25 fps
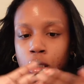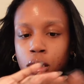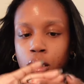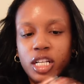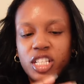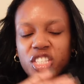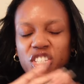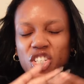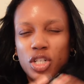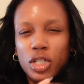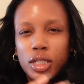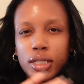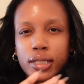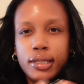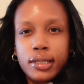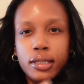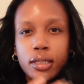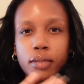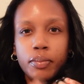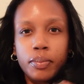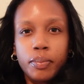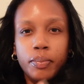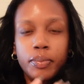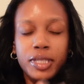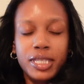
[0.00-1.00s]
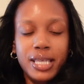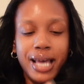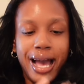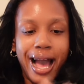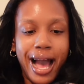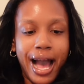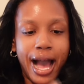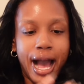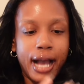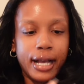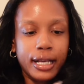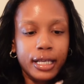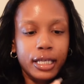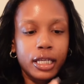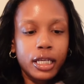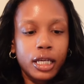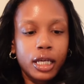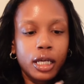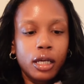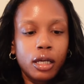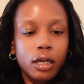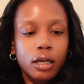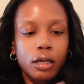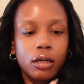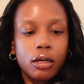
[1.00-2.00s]
until it's
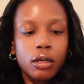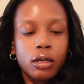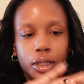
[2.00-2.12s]
tacky,